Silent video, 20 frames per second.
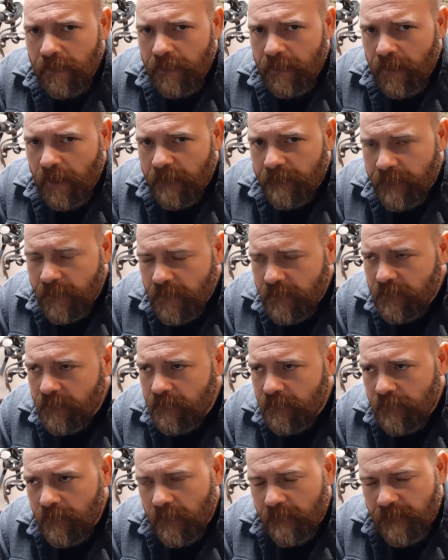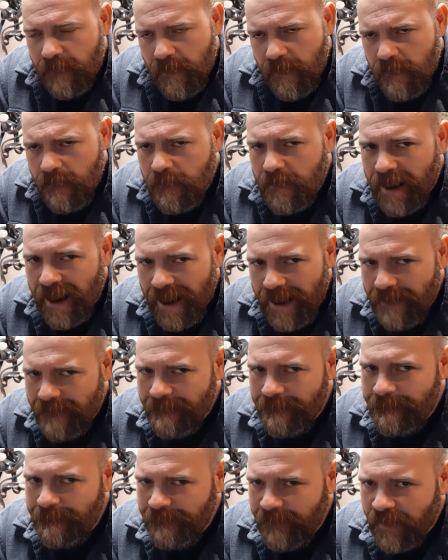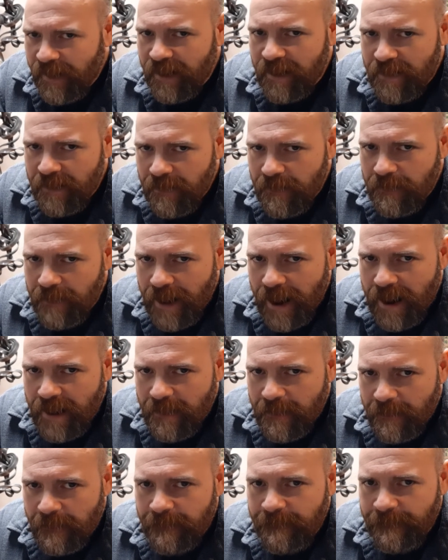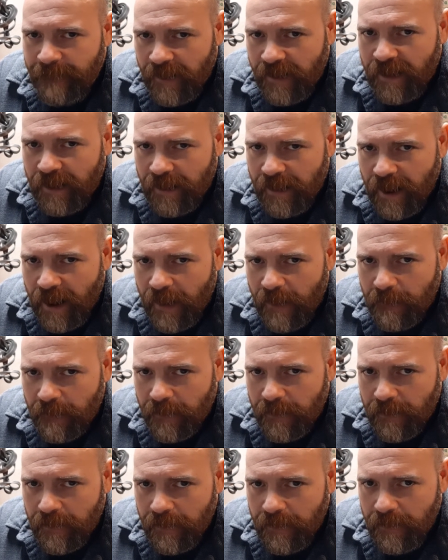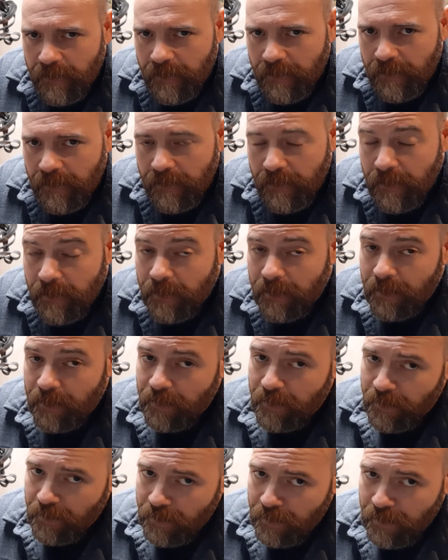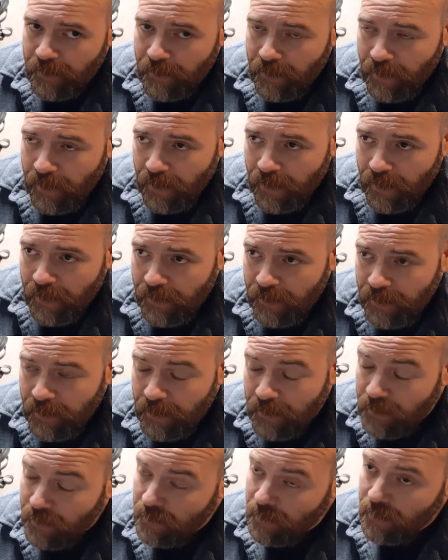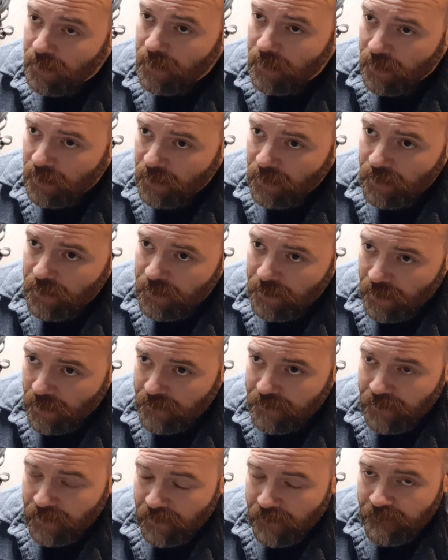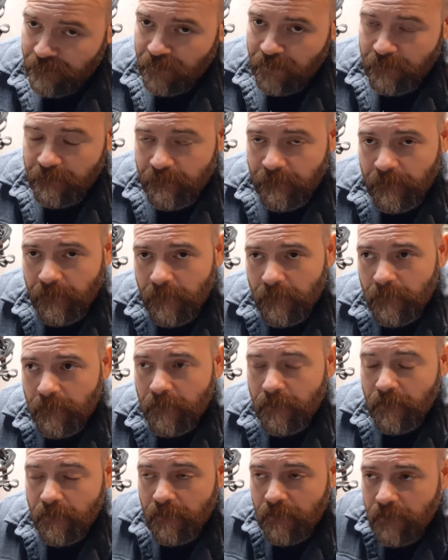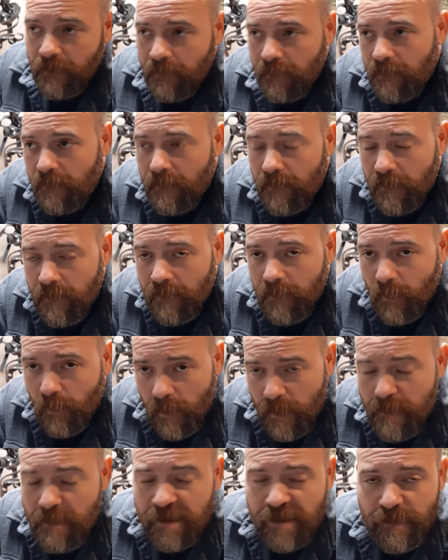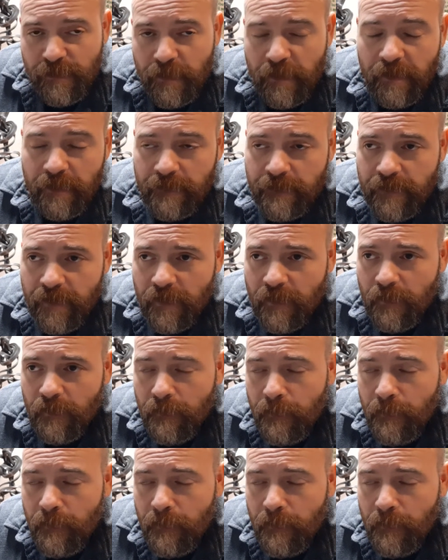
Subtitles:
If you can't fucking do that, you're a fucking coward. And, now think of it from the woman's point of view.